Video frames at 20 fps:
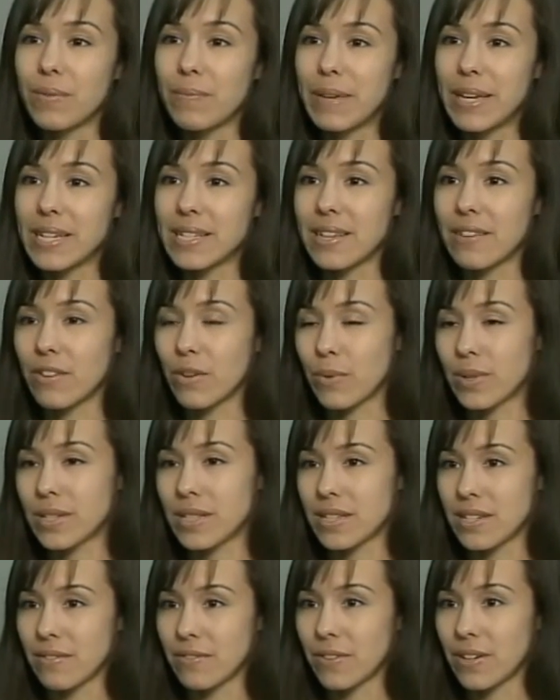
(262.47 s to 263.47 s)
because
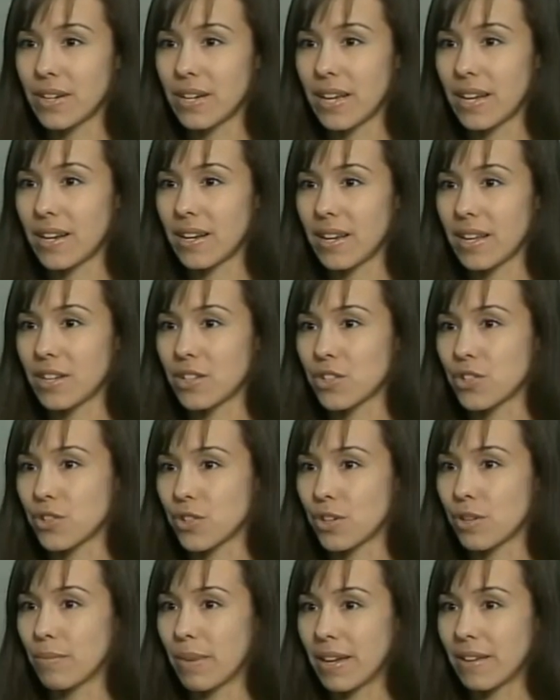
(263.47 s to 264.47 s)
everyone's different and each
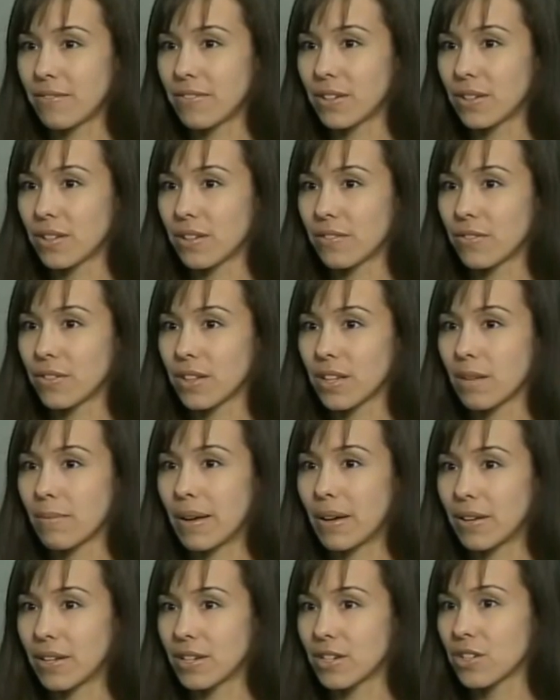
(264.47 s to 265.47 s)
juror might feel differently
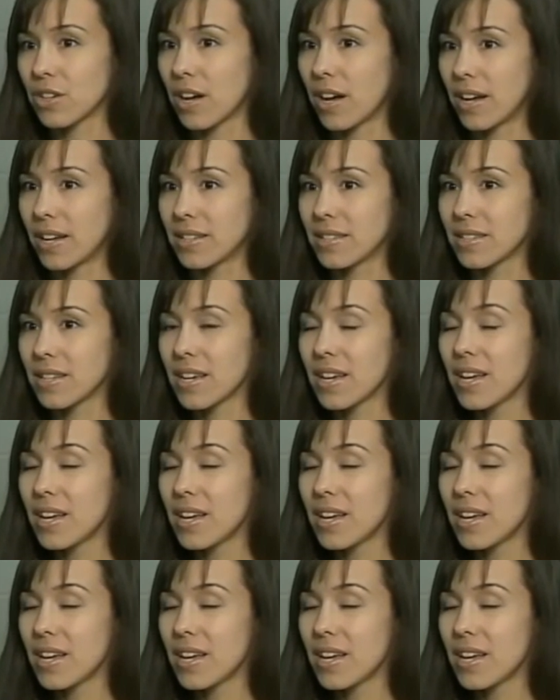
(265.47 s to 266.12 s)
about each cause.